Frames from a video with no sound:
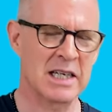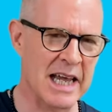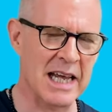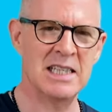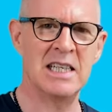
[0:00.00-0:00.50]

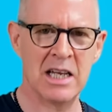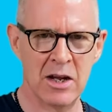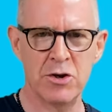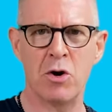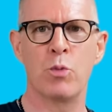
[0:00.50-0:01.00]
getting
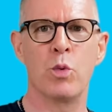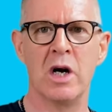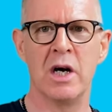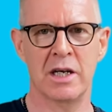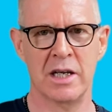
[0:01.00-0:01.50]
your
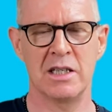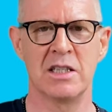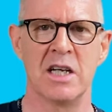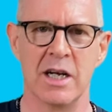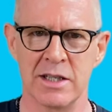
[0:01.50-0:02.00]
work
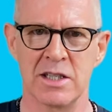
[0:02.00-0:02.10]
done